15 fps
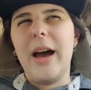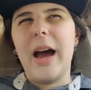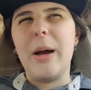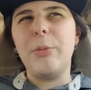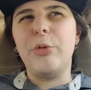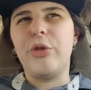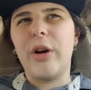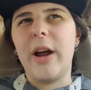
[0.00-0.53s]

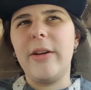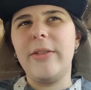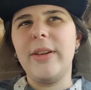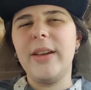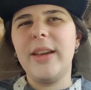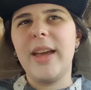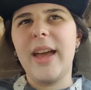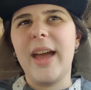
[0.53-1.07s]
I'm
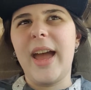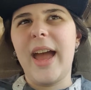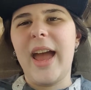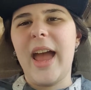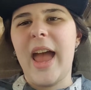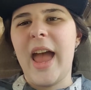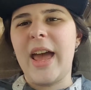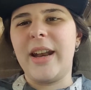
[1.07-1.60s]
driving,
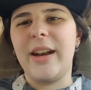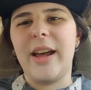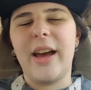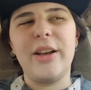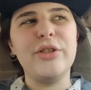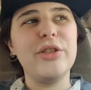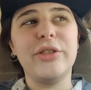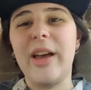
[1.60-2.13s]
and
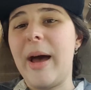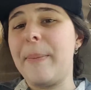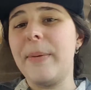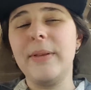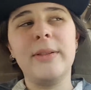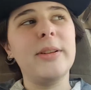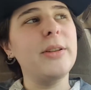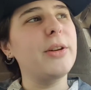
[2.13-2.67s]
I just
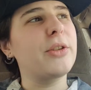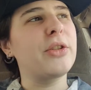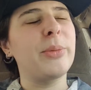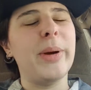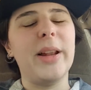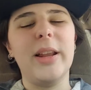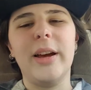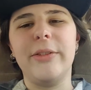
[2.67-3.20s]
happened to look to
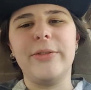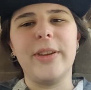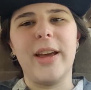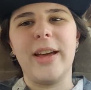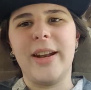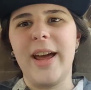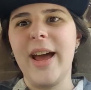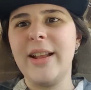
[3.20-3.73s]
my left,
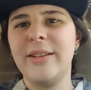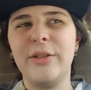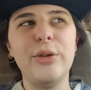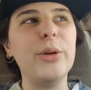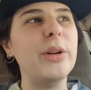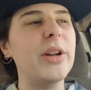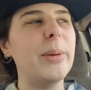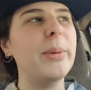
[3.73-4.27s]
and I had to
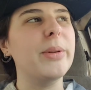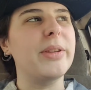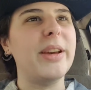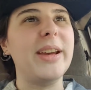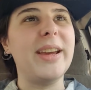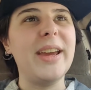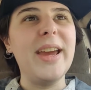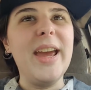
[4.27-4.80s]
do a double take.